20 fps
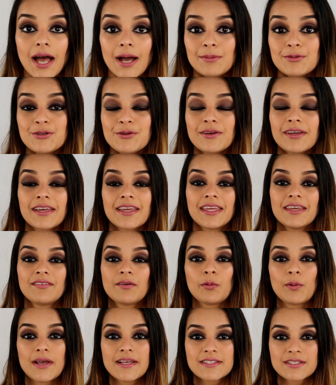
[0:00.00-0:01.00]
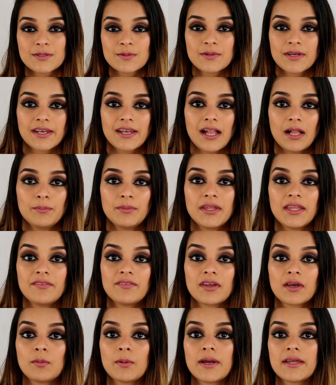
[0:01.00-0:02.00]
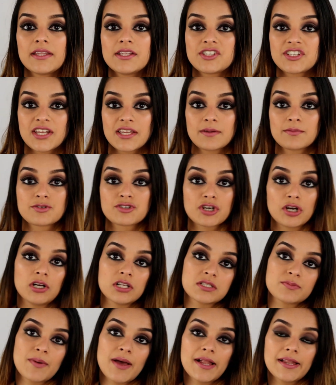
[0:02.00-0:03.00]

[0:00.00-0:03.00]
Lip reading: I'm doing a giveaway soon, and I'll be giving away the James Charles